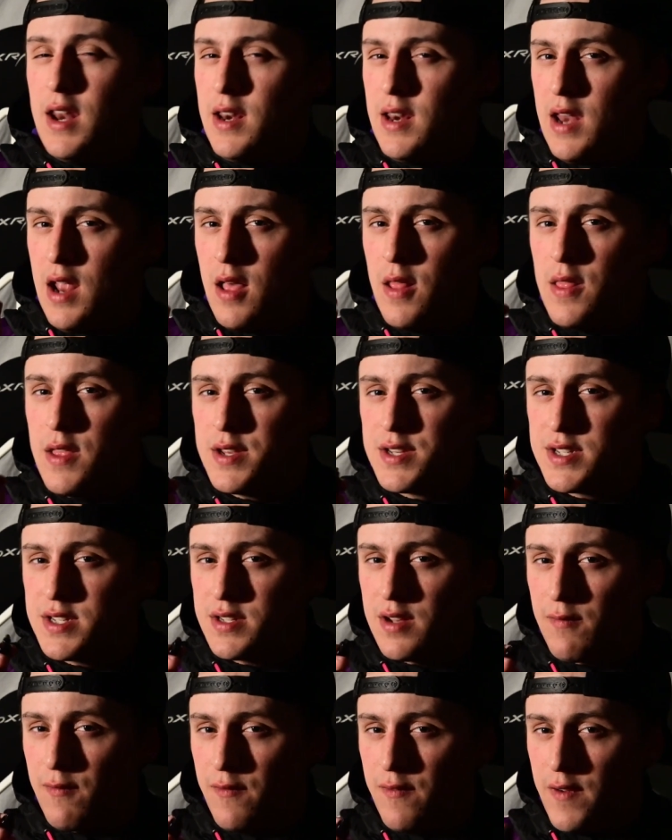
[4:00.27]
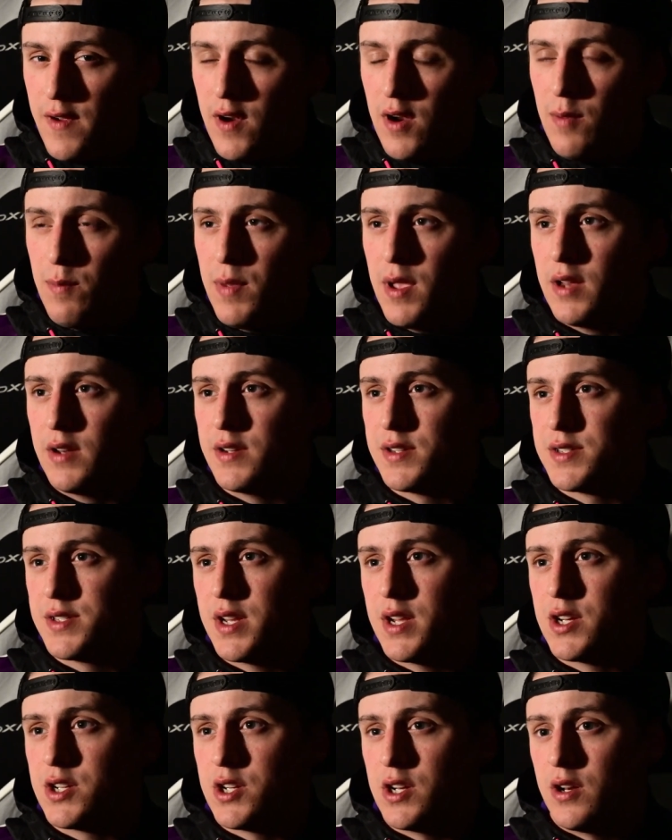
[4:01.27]
Now this is a very big
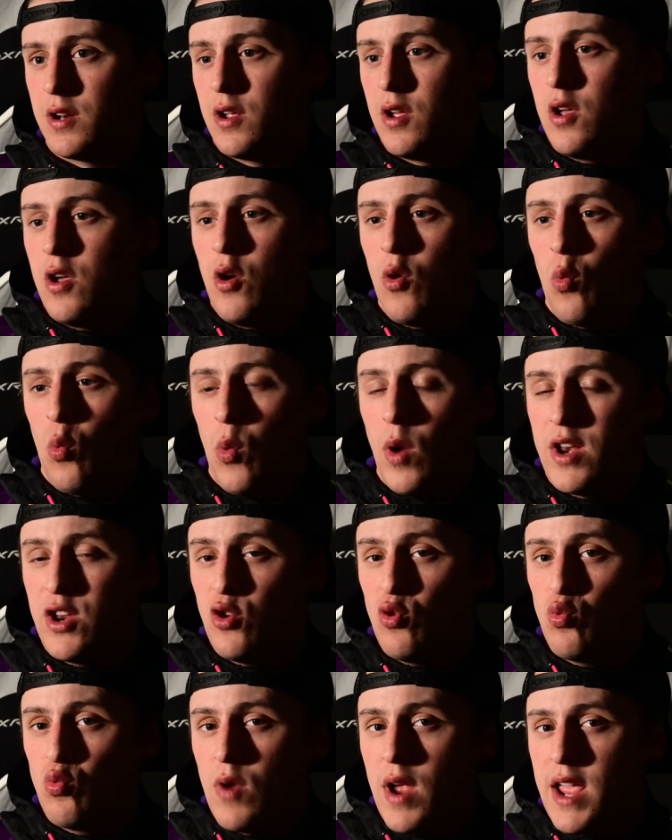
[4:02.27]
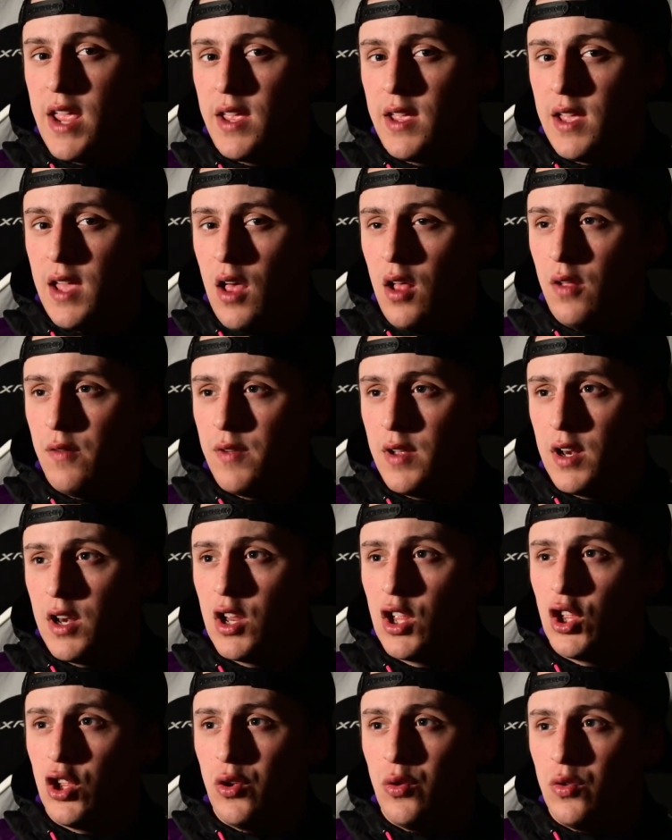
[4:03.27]
distinction. When you write
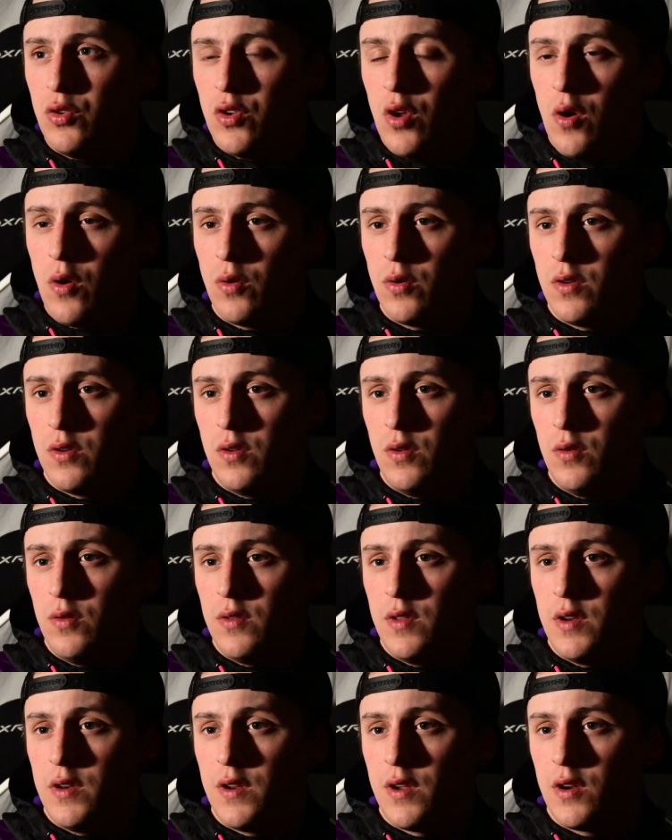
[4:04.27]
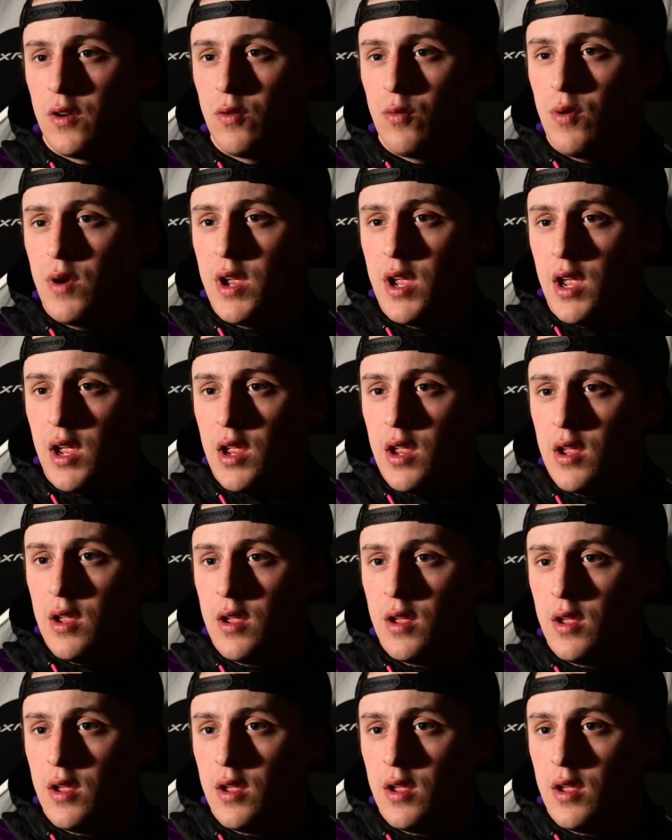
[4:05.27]
Kelvin, you don't do the degree.